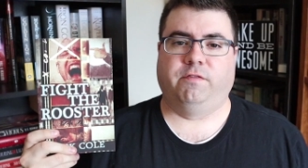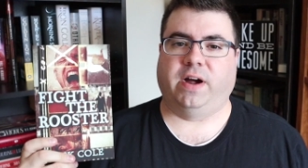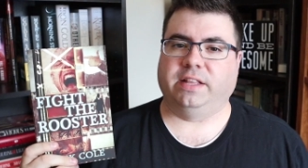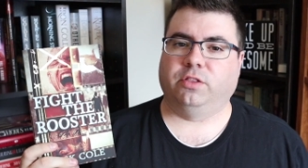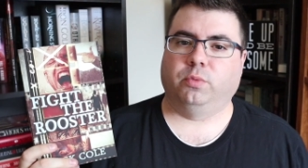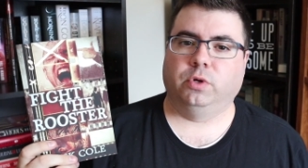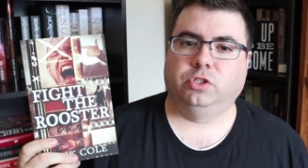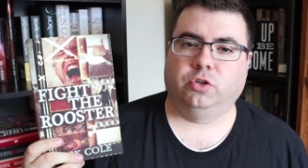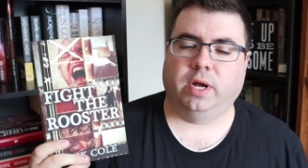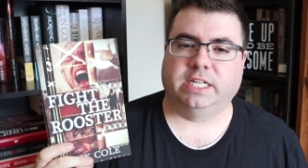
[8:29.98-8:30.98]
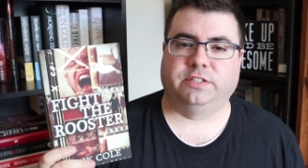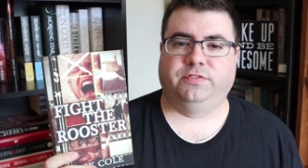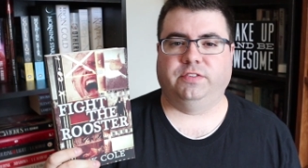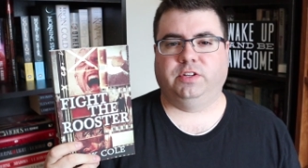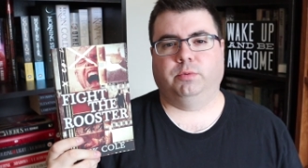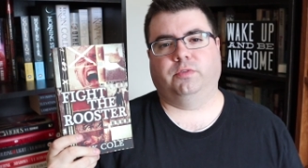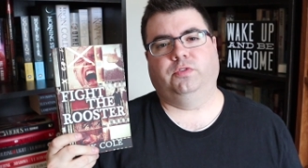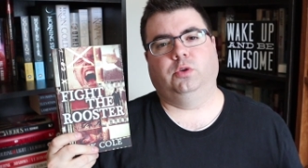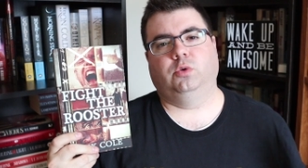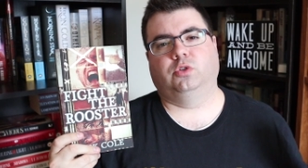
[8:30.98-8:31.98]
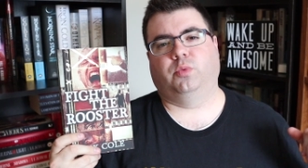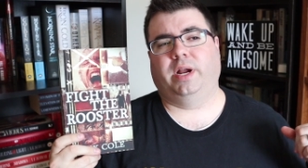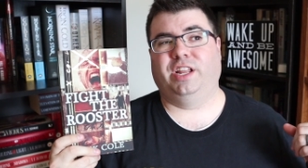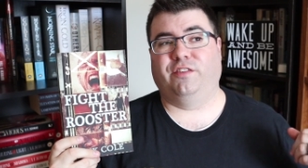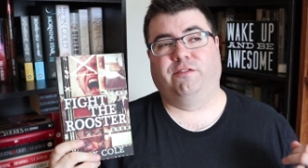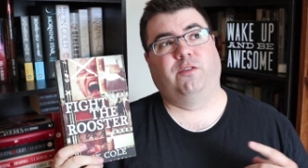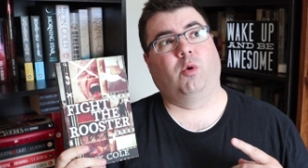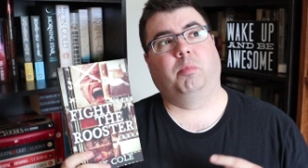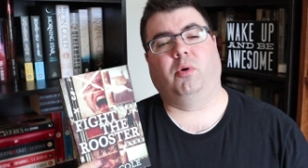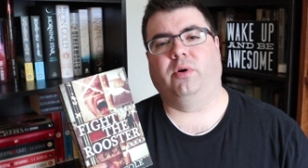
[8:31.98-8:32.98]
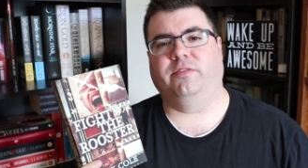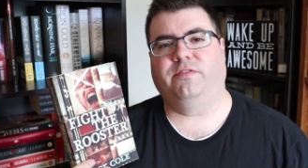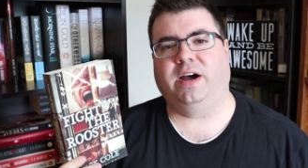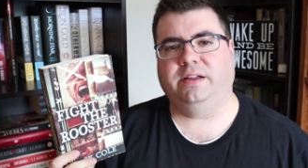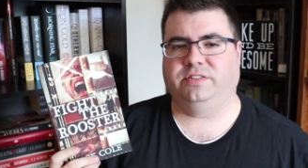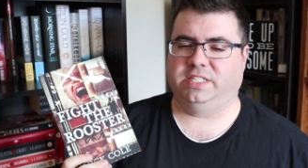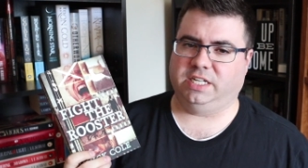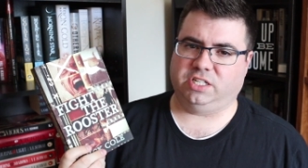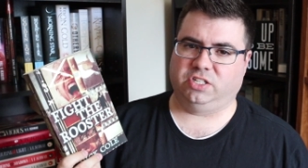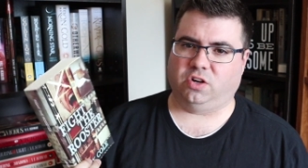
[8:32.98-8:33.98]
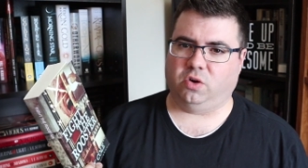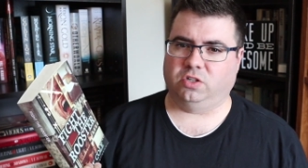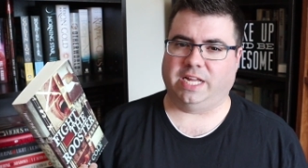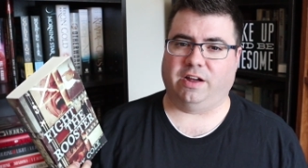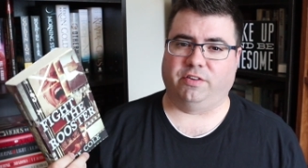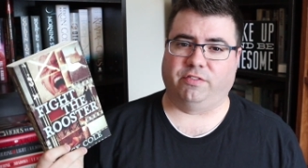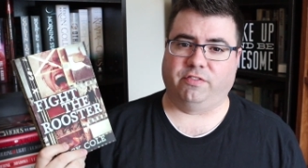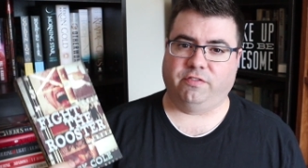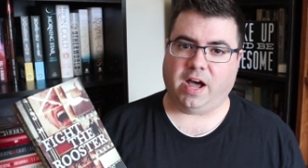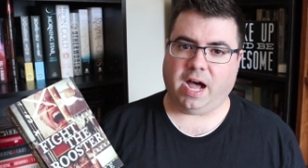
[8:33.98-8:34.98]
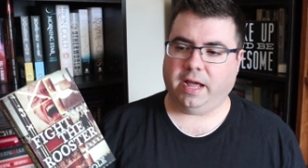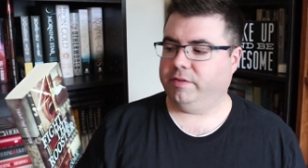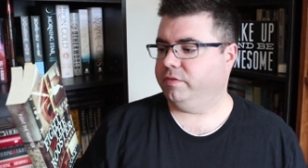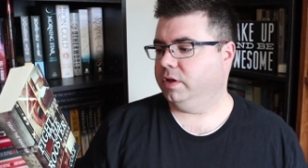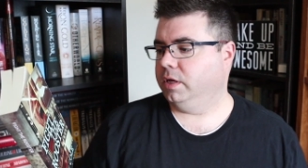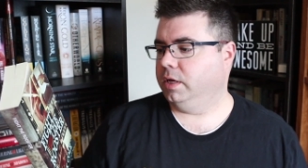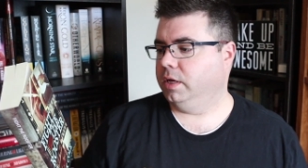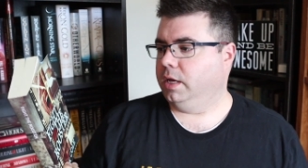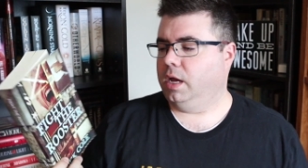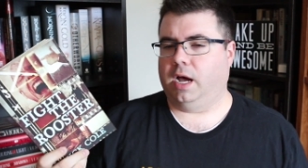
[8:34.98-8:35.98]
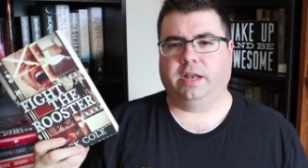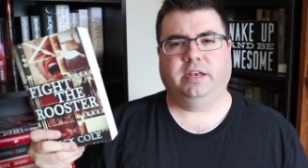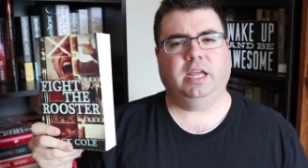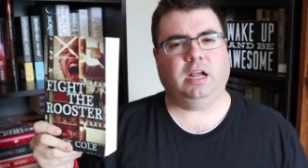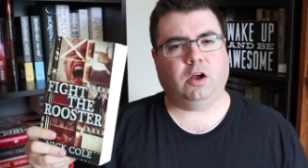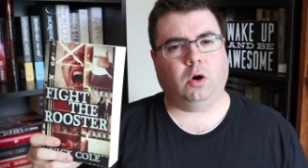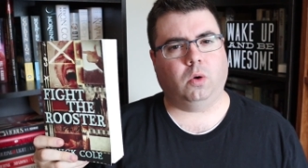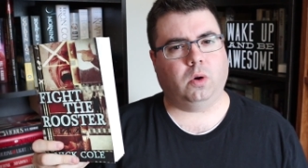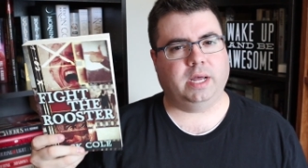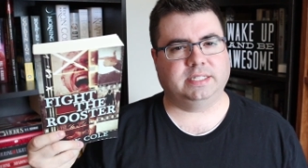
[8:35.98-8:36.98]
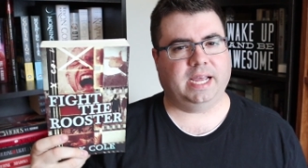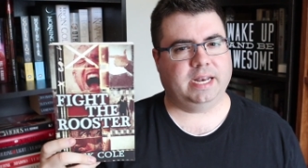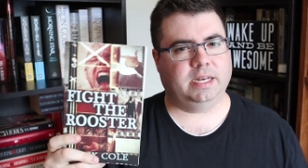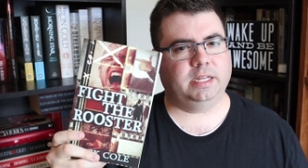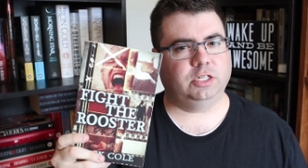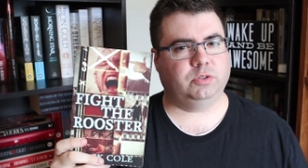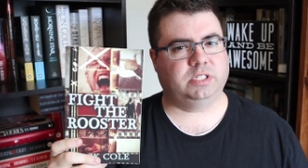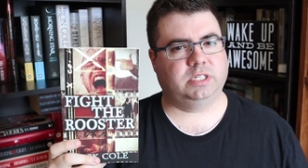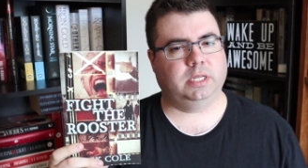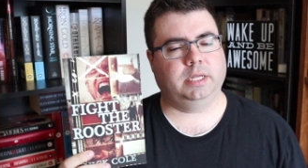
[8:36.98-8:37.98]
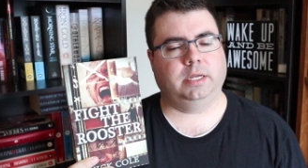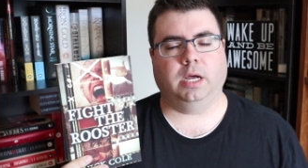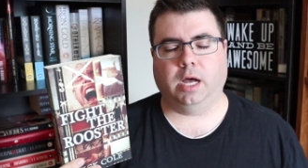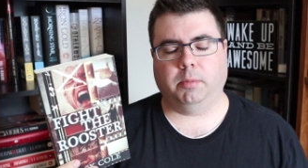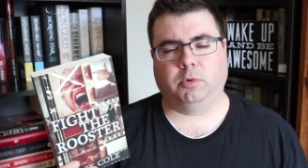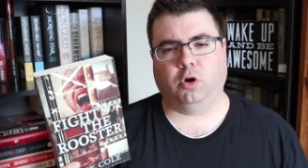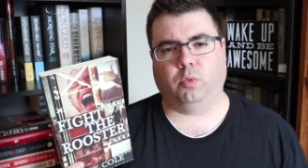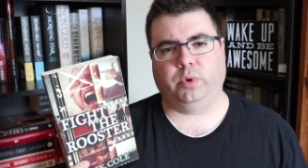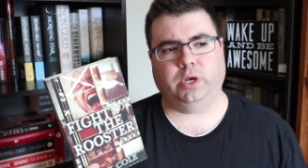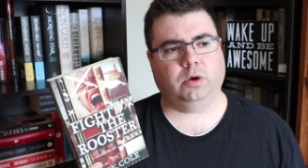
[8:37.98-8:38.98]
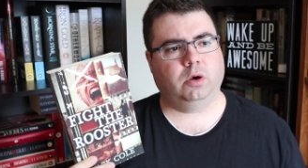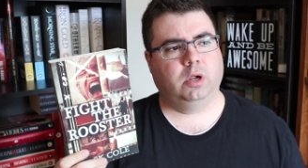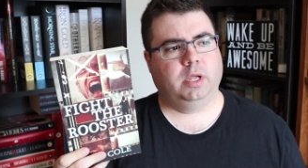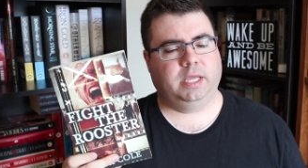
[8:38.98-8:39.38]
Fight the Rooster has 50 reviews rating 4.56 stars out of 5. Uh, Nick Cole has had an interesting um, career.